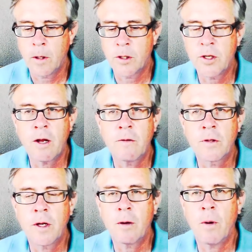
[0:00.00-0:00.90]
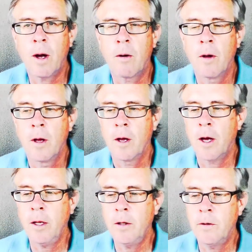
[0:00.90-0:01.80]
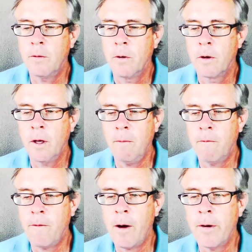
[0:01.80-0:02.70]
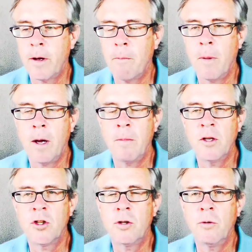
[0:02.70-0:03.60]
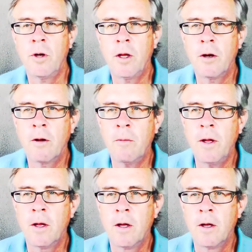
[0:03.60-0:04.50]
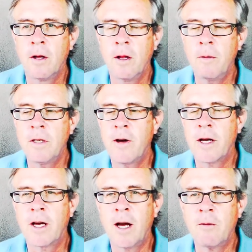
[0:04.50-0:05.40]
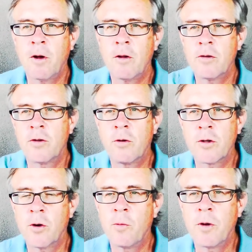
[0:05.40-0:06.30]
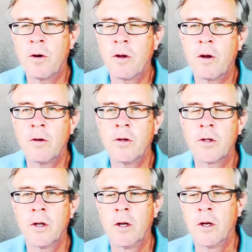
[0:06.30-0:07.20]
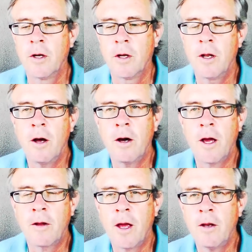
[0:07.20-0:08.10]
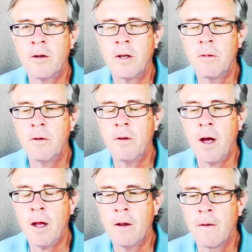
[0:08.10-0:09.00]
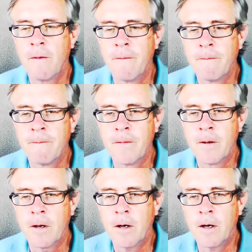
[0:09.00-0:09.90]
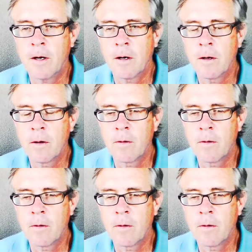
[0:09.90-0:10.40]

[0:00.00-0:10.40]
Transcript: Instead of saying, wow, I need to keep firing up my ingenuity here. Let me, let me see if I can cut one of those doors open or, you know, just, no, I can't seem to do that. Uh,